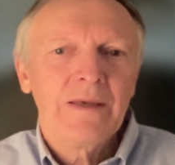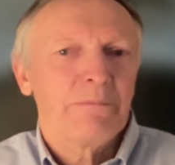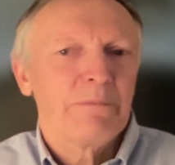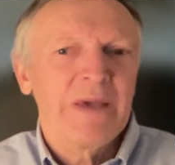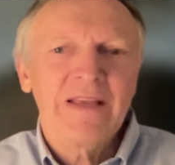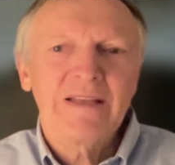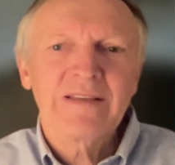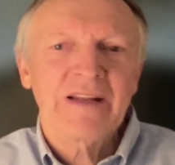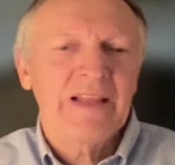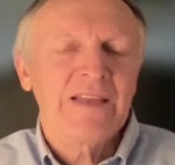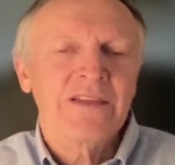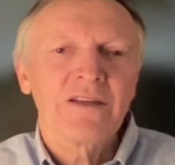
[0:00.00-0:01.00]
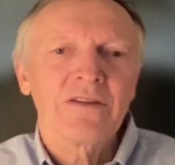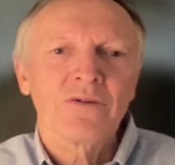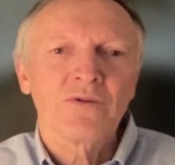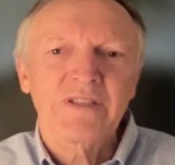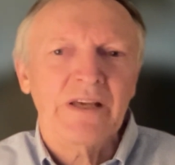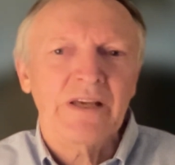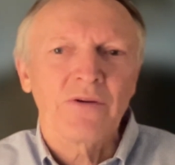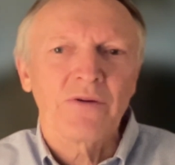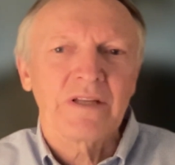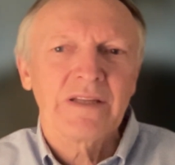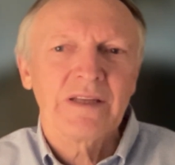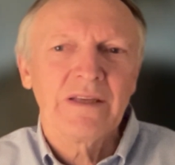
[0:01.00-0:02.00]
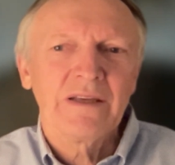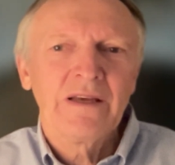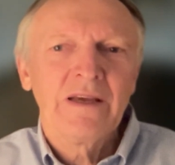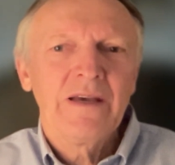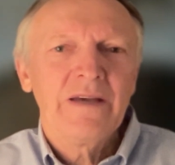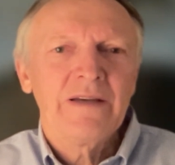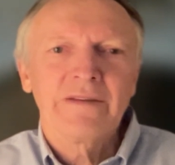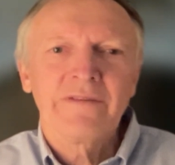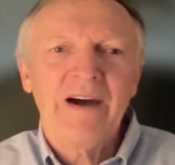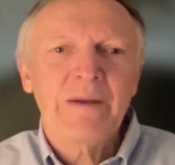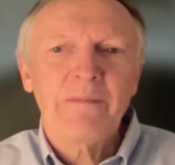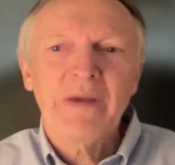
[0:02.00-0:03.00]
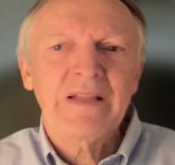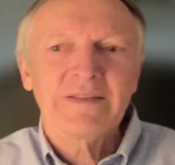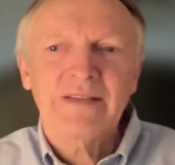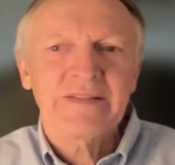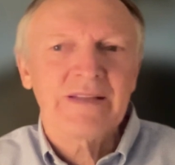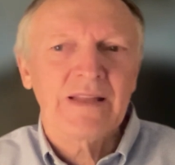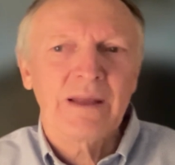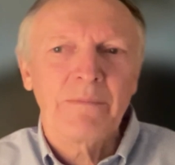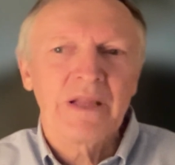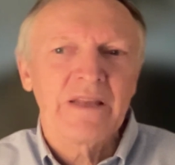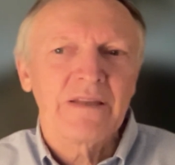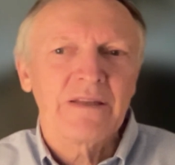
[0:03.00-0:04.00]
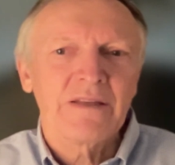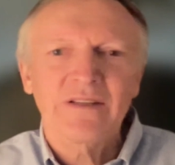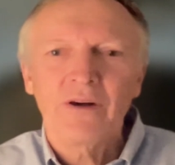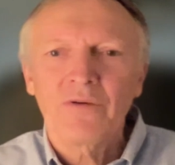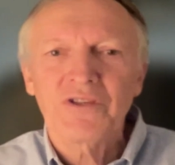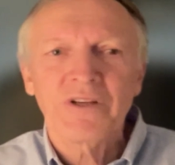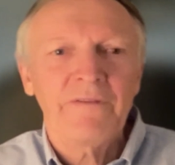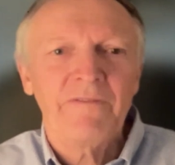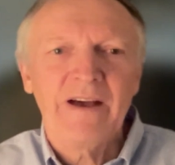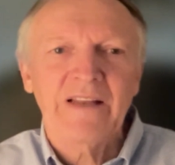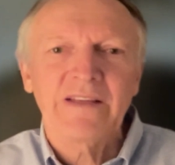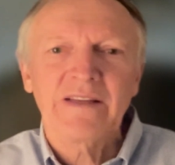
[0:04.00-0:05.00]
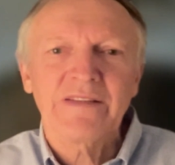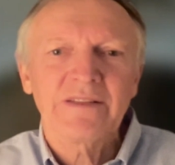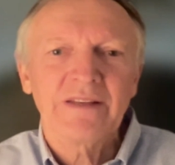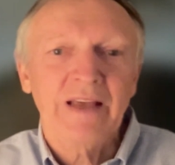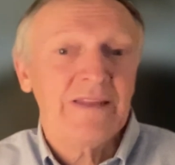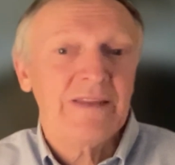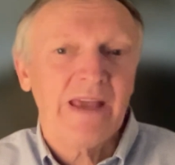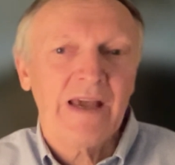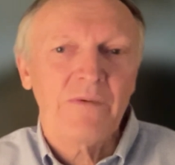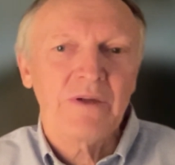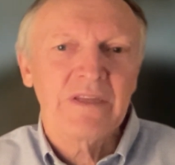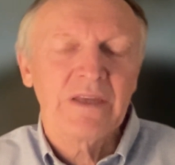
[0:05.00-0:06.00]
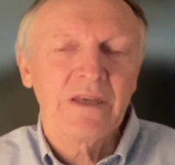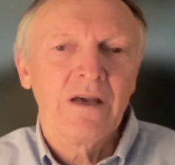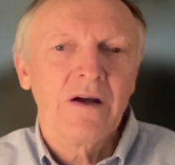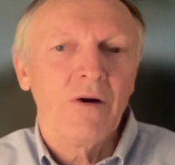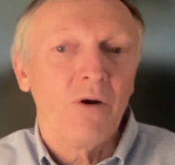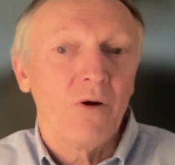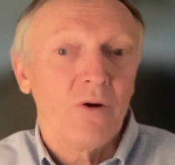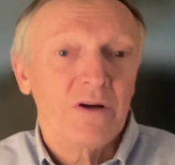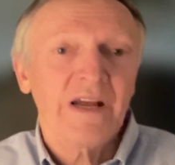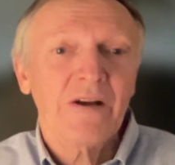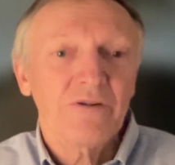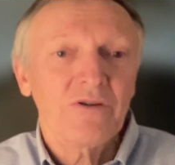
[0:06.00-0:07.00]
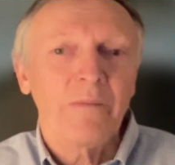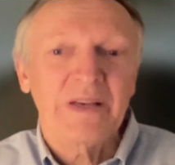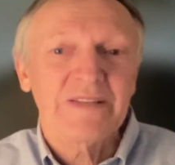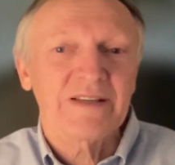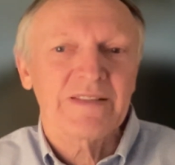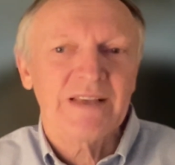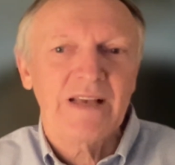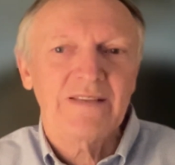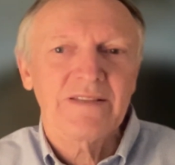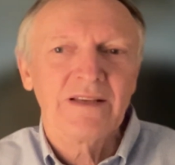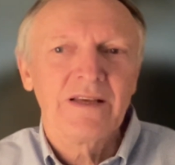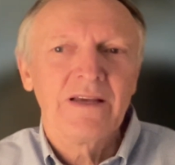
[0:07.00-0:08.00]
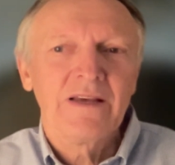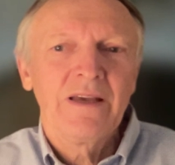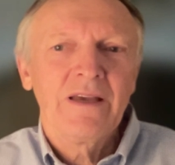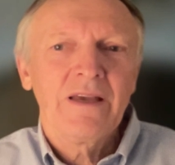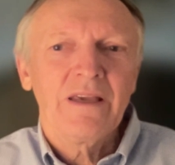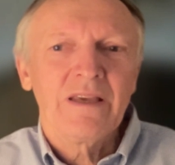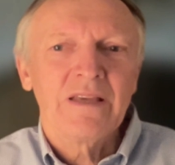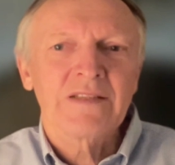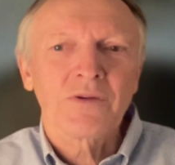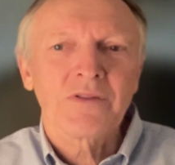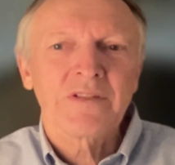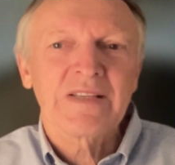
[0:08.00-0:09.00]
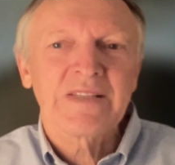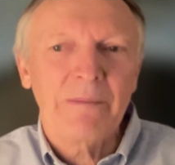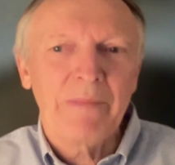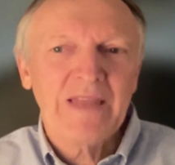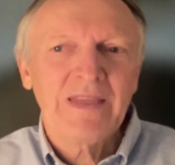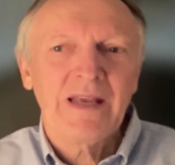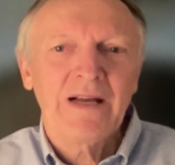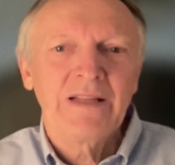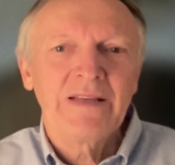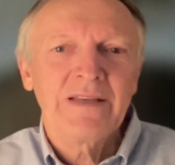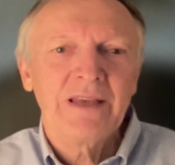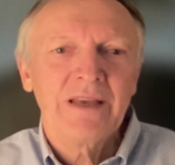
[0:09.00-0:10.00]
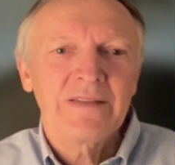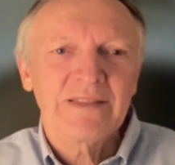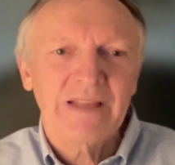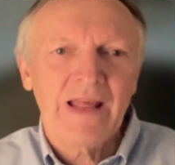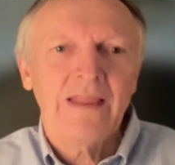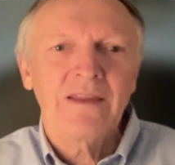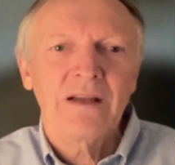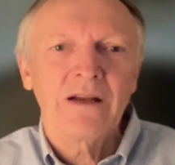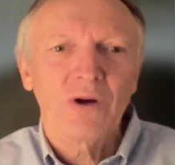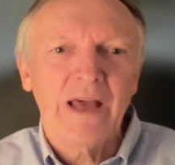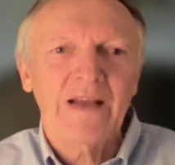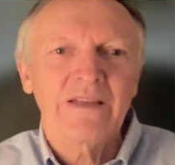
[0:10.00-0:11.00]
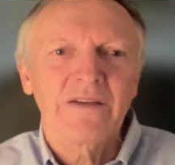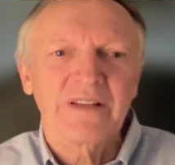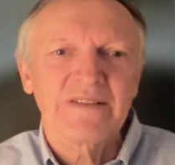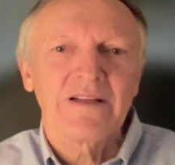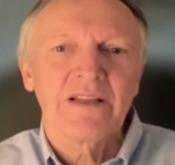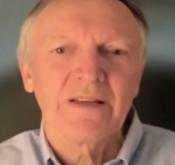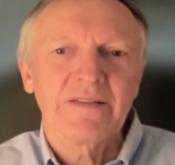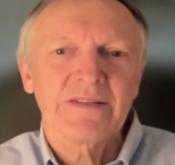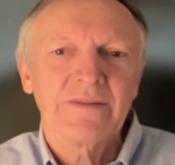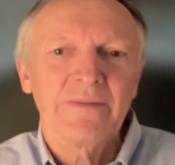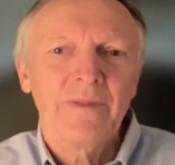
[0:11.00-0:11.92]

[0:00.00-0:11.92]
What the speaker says: be it related to security, environmental sustainability, social fairness and equity, or economic success, is to systematically strengthen collective resilience,